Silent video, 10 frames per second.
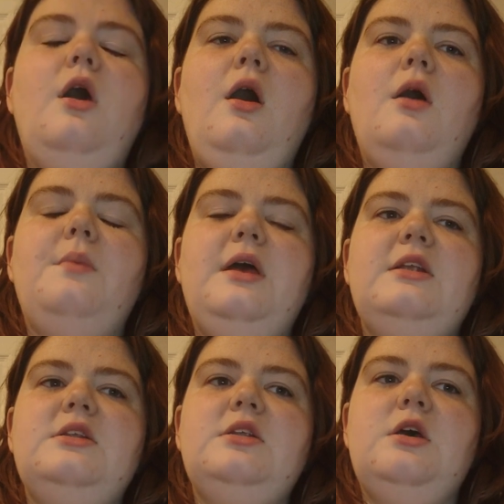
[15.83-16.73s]

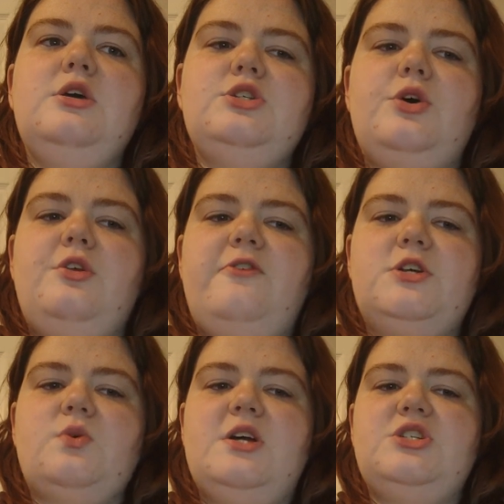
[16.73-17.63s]
And so the
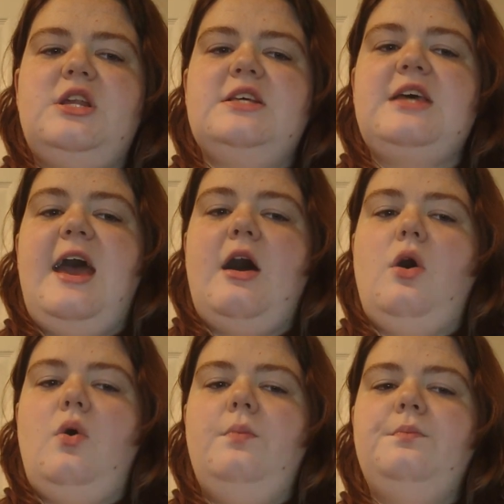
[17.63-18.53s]
first question is,
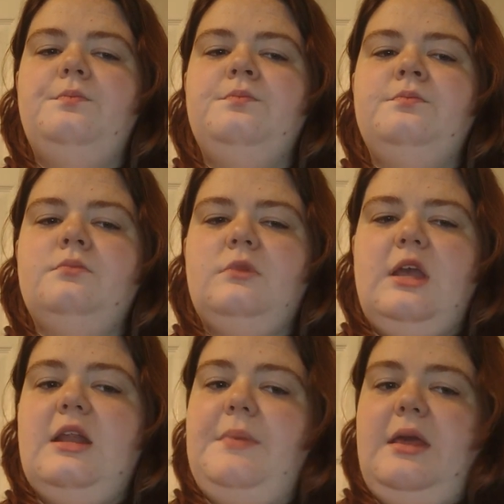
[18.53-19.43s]
how
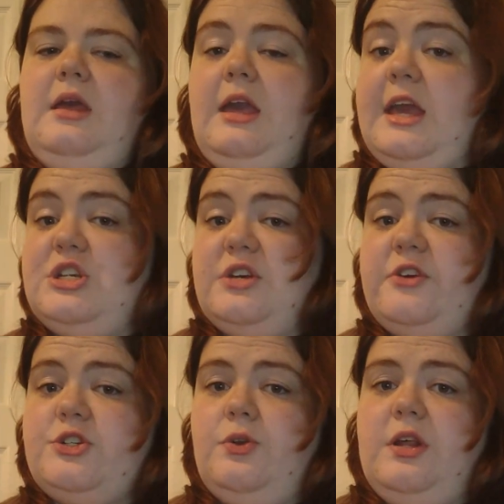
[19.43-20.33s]
can it be engaging
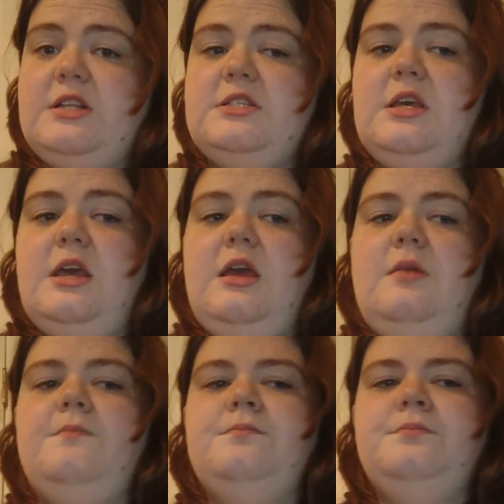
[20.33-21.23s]
for students?
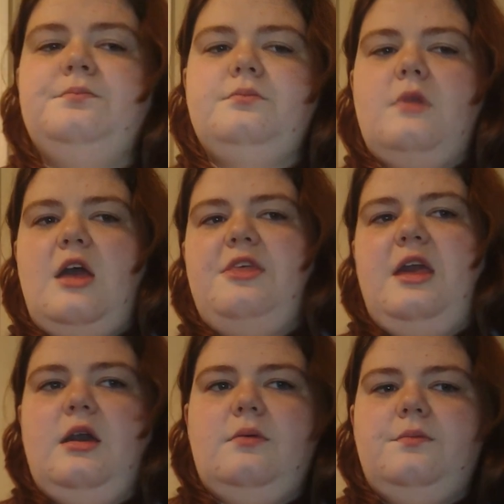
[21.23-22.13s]
And I
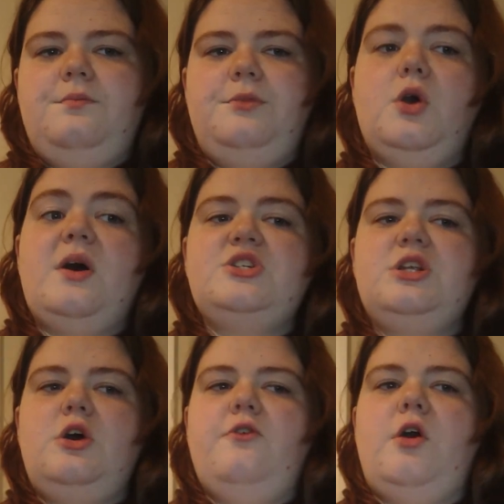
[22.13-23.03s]
think the
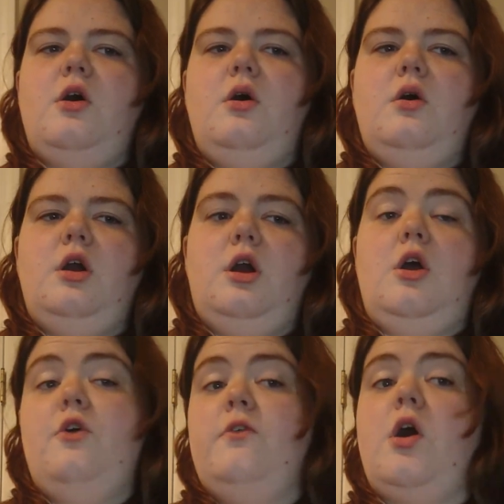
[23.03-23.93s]
question overall
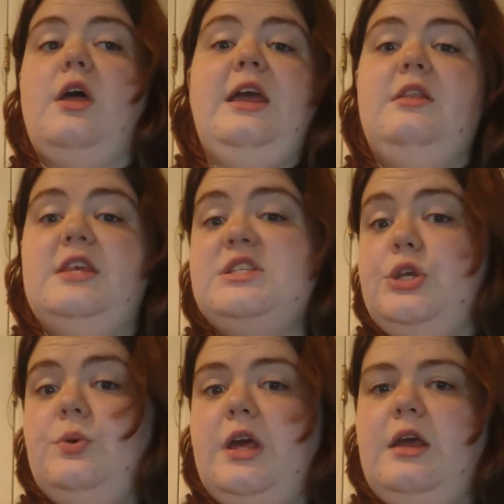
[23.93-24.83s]
in this
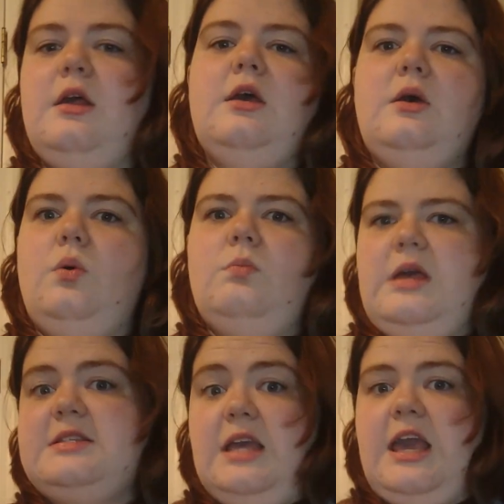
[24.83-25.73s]
unit
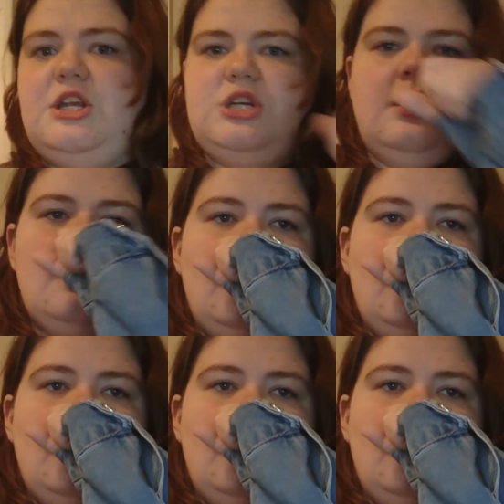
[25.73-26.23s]
is engaging.